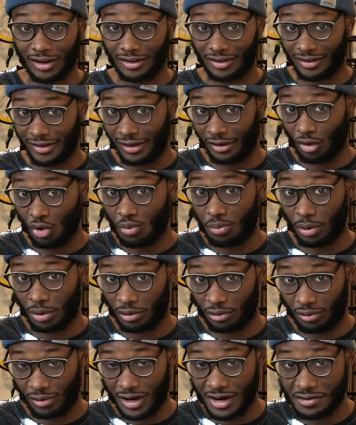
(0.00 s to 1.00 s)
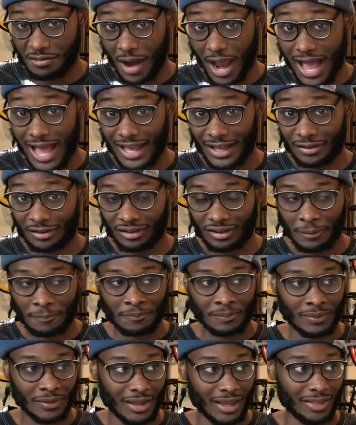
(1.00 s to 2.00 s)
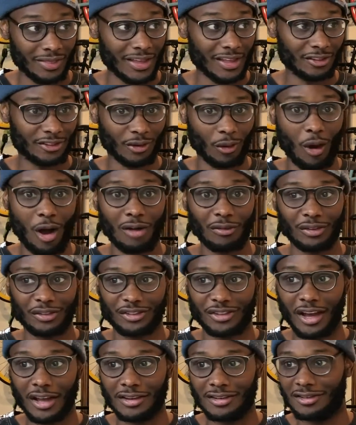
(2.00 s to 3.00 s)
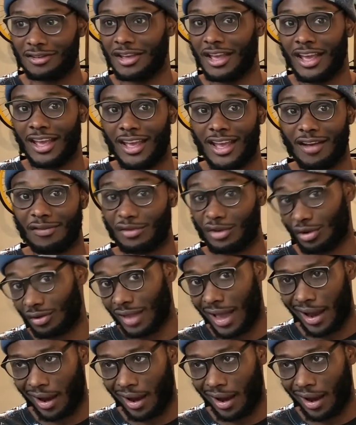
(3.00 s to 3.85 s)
get Uber Green rides, and then so all of a sudden, if you're like